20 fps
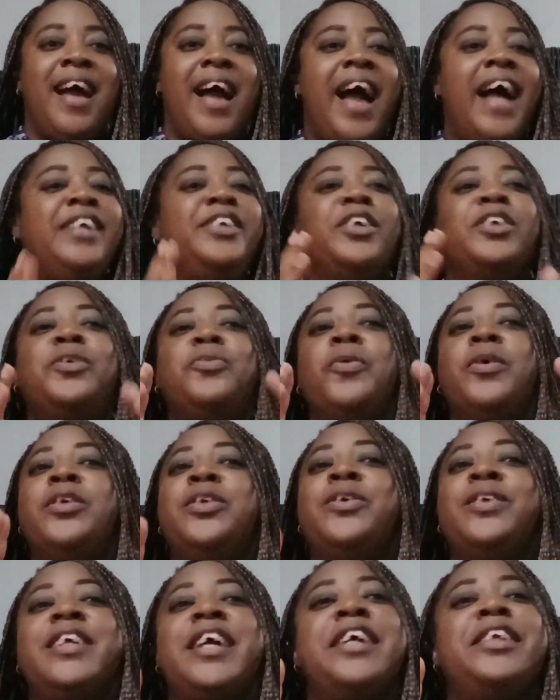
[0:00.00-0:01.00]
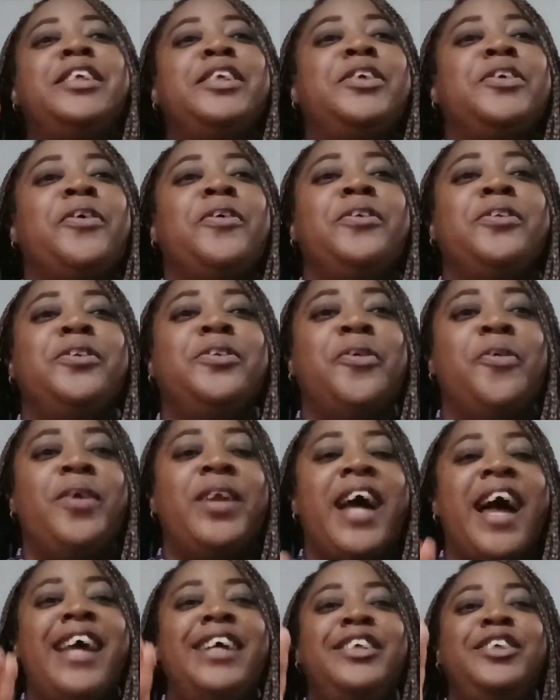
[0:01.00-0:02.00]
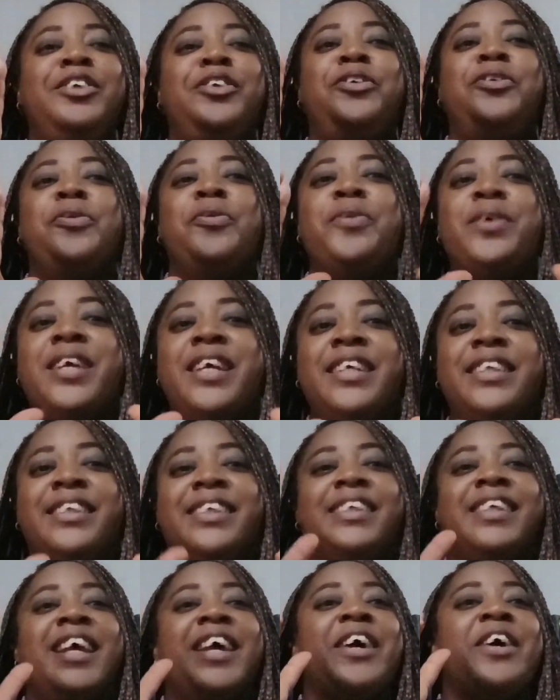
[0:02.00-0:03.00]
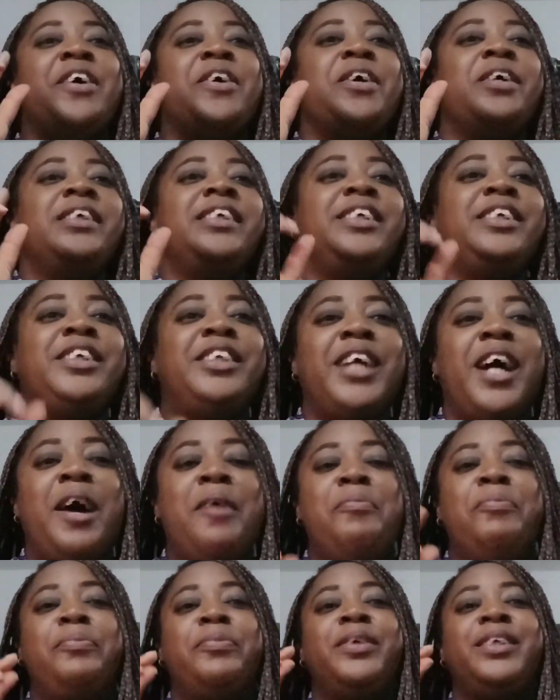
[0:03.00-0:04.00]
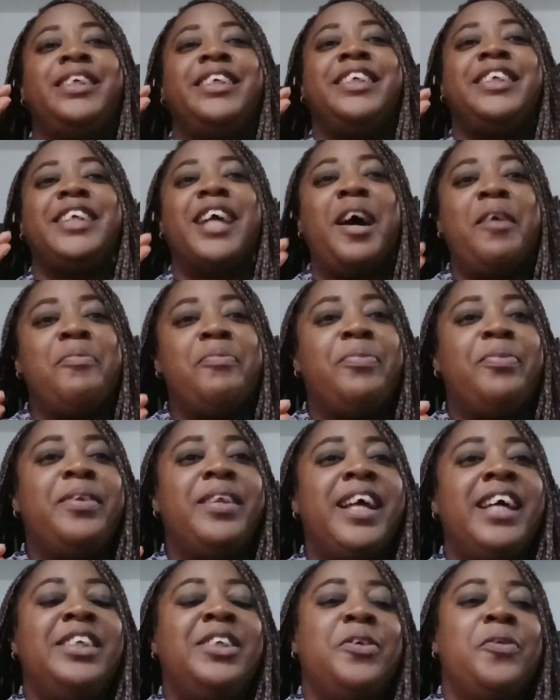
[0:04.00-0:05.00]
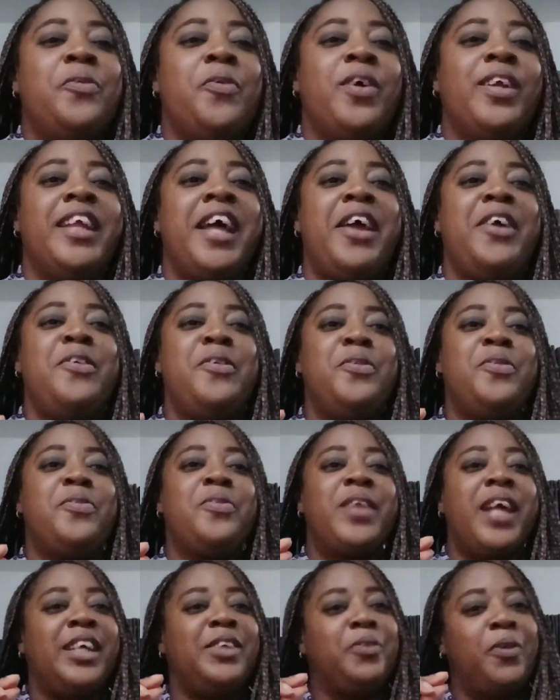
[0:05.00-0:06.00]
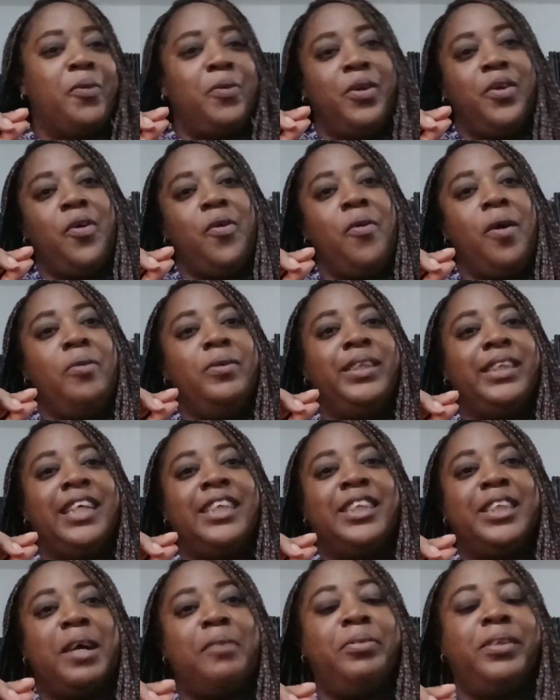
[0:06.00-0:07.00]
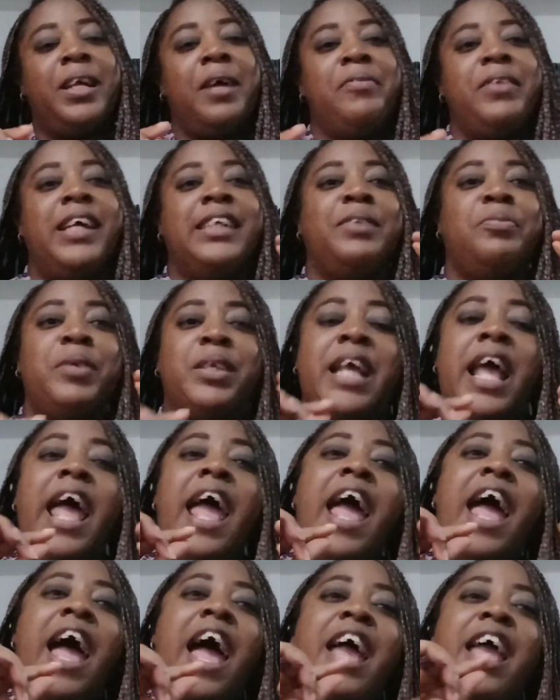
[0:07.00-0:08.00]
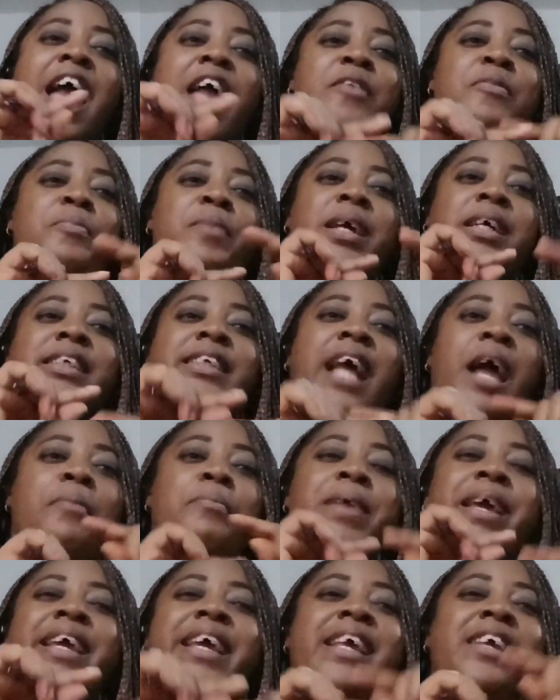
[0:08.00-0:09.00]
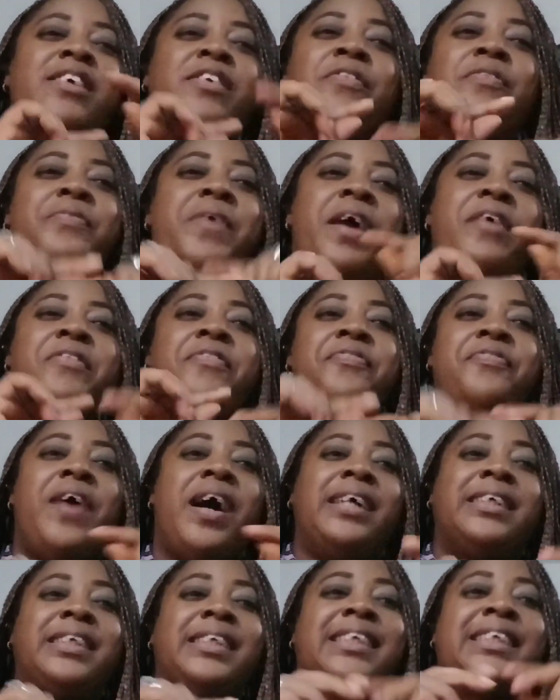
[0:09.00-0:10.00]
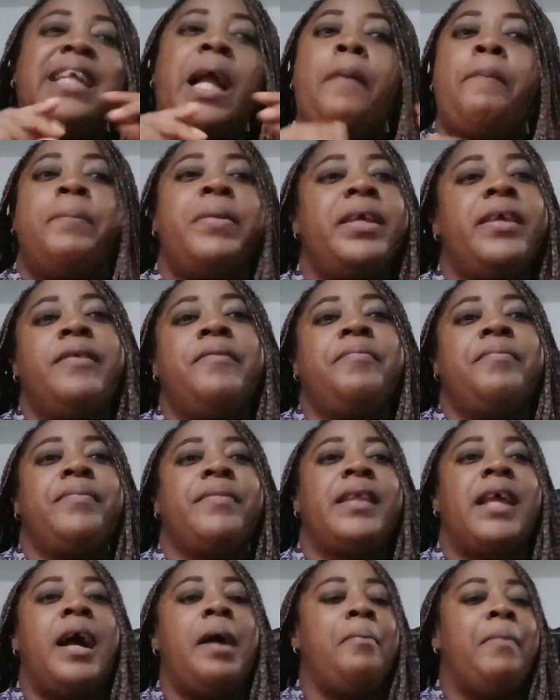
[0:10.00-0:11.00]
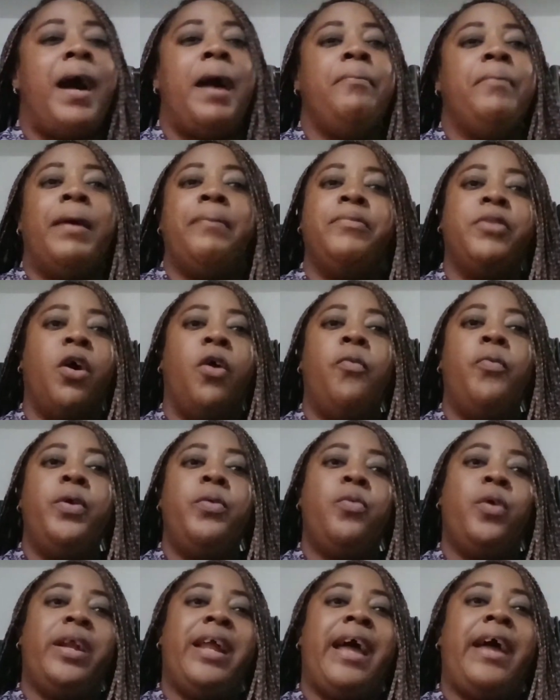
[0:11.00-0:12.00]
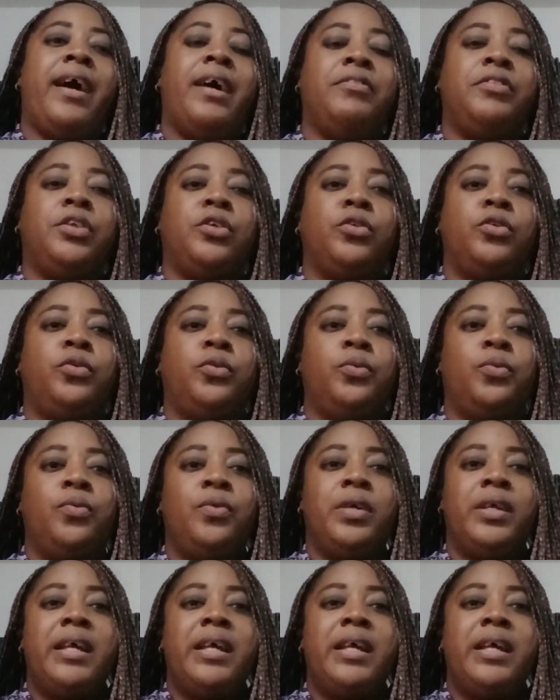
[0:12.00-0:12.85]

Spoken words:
I just want to get it all done. I do it sharp, sharp. That's the word I use. That's what we call. When we say sharp, sharp, that means I make it very fast, snappy. I'm done with what I have to do.